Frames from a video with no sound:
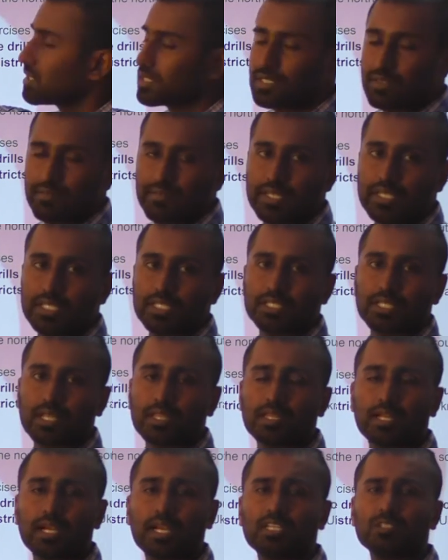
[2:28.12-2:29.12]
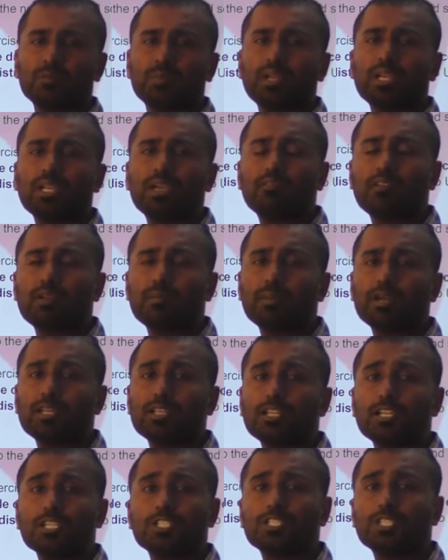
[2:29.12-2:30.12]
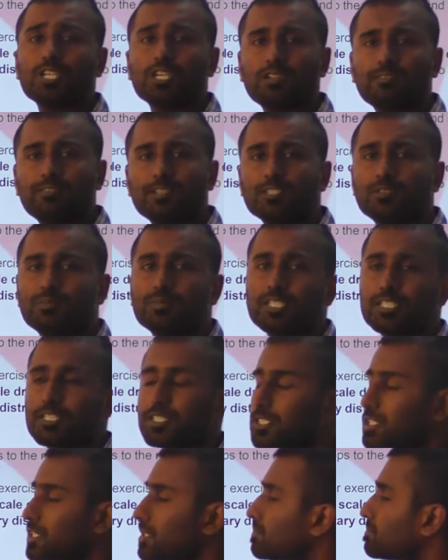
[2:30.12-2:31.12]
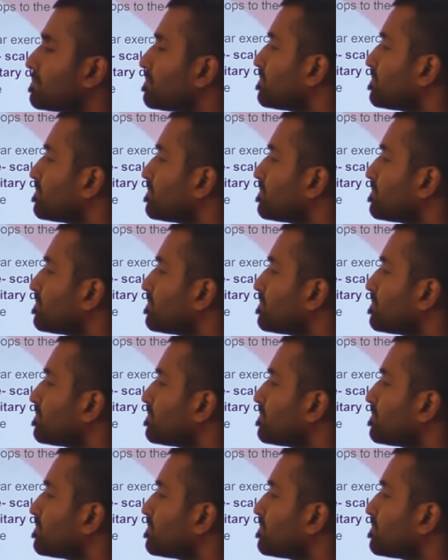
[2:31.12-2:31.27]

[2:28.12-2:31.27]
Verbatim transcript: justification that has been given by the Russian Defense Ministry.